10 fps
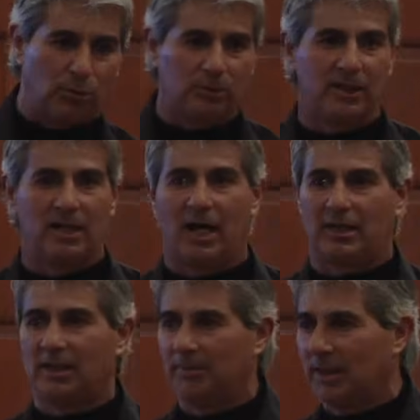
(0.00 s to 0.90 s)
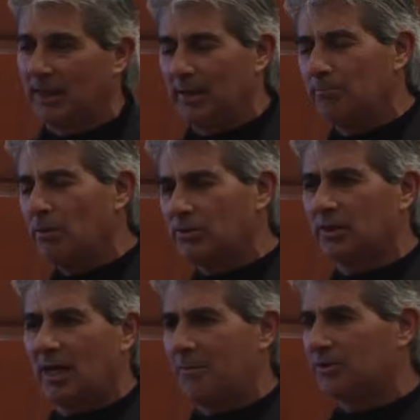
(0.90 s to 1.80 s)
bull did not come in, and most of
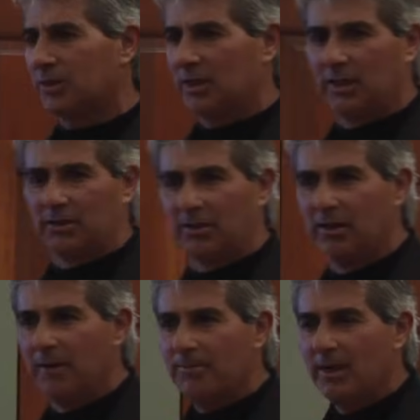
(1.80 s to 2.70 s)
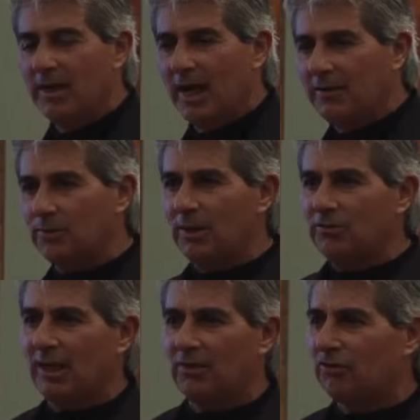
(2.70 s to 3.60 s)
the time it's the hunter. And the
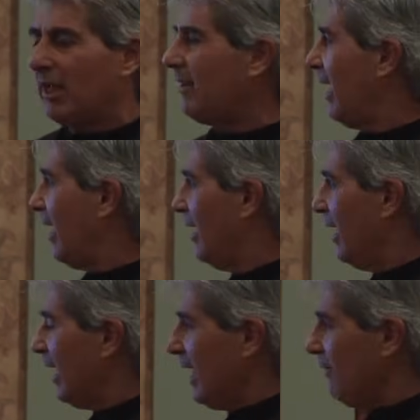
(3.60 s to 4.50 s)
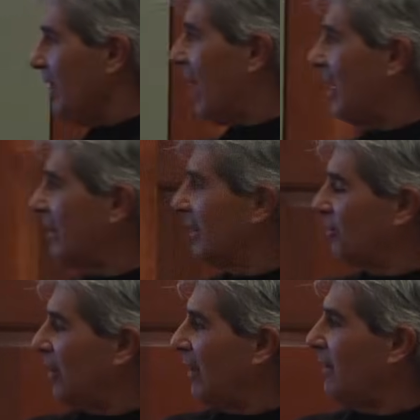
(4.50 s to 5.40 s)
reason I say that, even out of the
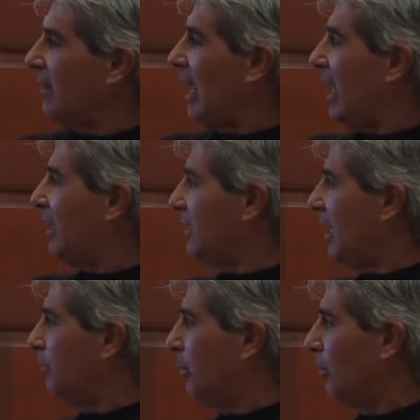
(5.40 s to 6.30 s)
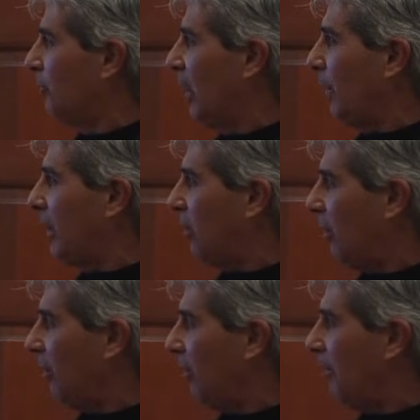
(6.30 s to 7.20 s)
7 out of 10 bulls that we
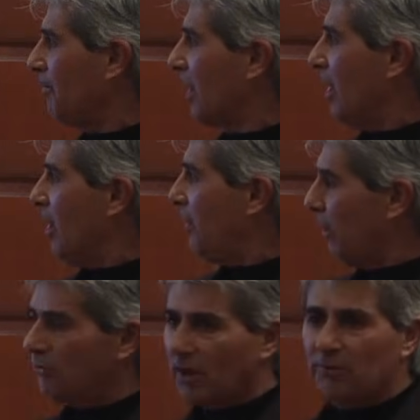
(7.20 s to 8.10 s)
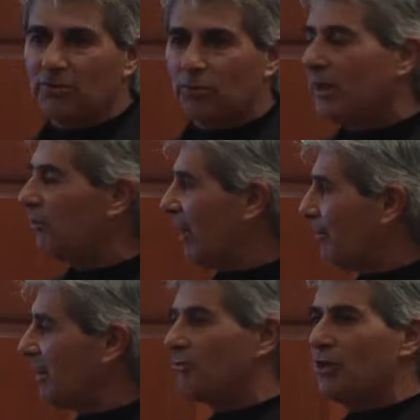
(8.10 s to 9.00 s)
call, those other 3,
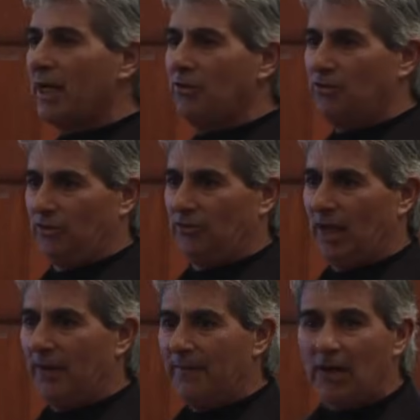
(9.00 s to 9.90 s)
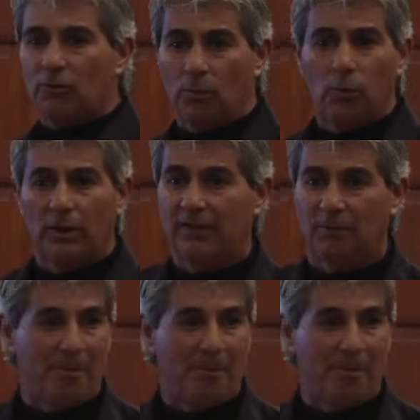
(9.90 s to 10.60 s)
something changes, and that's what we'll either